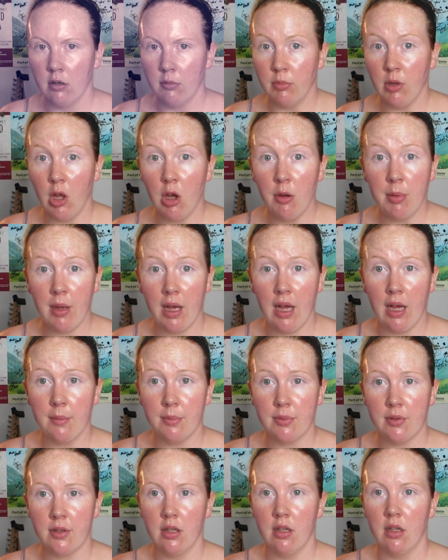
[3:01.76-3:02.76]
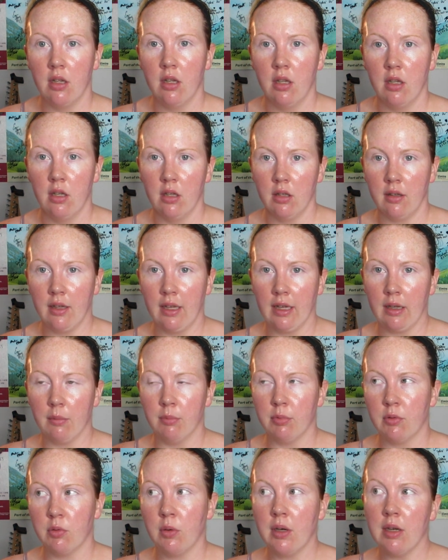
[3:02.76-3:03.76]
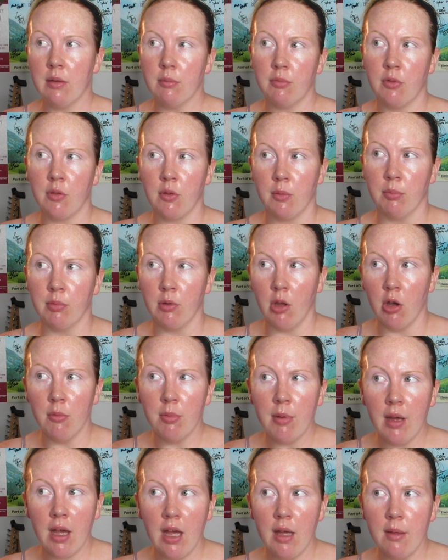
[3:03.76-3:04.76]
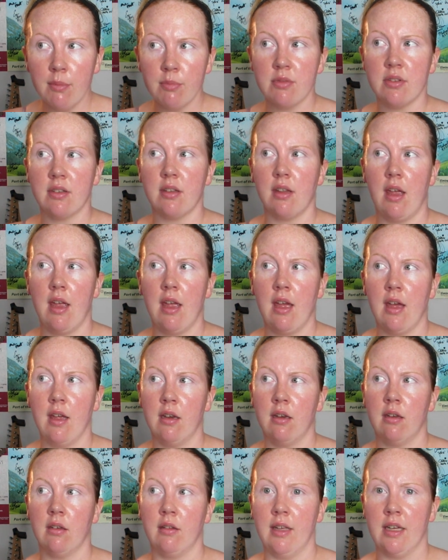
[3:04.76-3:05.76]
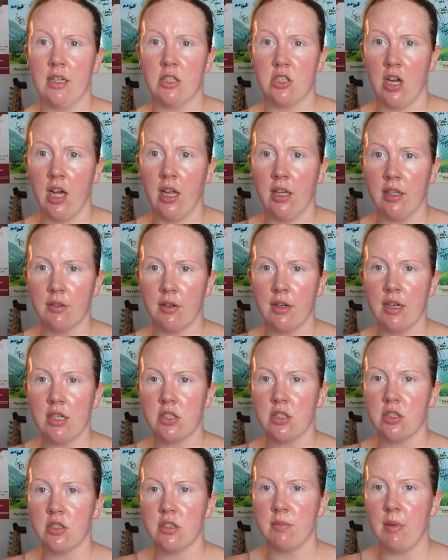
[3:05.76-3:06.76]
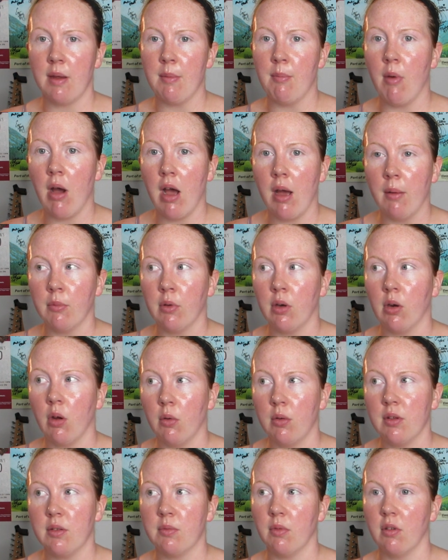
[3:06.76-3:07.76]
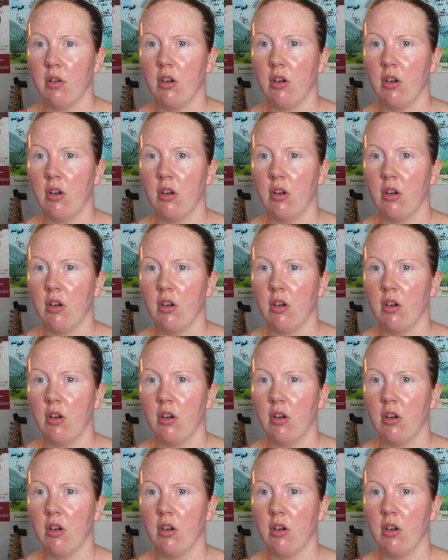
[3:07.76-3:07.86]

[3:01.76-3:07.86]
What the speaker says: Blow Pops. Like, between the Blow Pops and the like Jolly Ranchers, my mom would always,